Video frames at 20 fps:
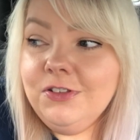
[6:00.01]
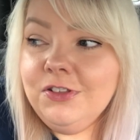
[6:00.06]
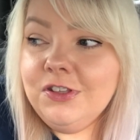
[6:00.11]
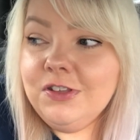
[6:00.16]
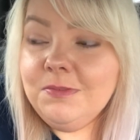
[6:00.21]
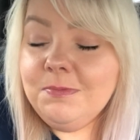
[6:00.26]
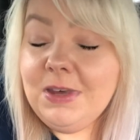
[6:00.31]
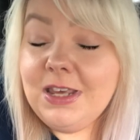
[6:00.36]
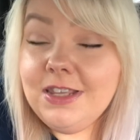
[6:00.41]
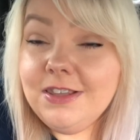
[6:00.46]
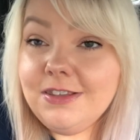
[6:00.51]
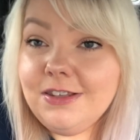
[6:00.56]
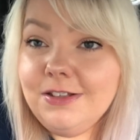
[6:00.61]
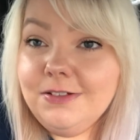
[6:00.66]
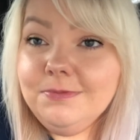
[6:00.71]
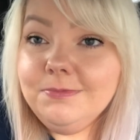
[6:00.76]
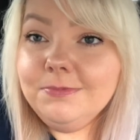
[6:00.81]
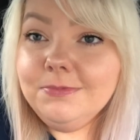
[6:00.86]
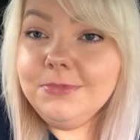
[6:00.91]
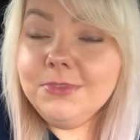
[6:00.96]

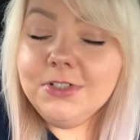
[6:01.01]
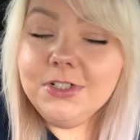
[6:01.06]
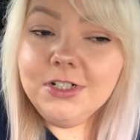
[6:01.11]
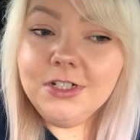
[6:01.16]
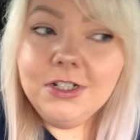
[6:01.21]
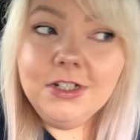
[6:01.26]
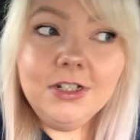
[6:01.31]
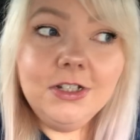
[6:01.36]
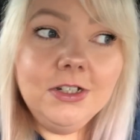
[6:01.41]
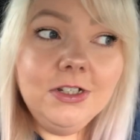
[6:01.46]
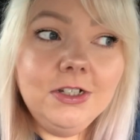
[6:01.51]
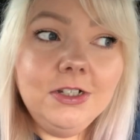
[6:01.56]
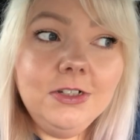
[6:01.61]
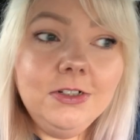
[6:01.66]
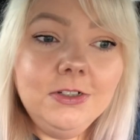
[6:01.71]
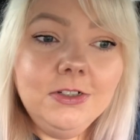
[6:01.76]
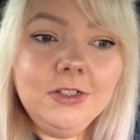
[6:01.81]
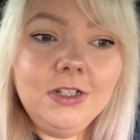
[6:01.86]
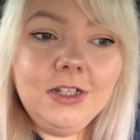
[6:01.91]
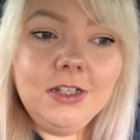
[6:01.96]
amazing.
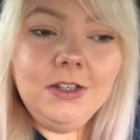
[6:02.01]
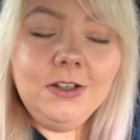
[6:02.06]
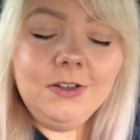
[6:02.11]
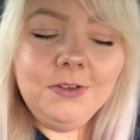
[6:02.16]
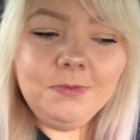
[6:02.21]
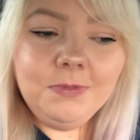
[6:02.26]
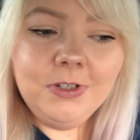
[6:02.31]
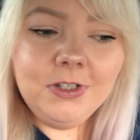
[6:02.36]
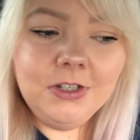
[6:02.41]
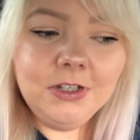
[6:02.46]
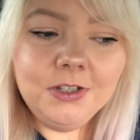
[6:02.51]
I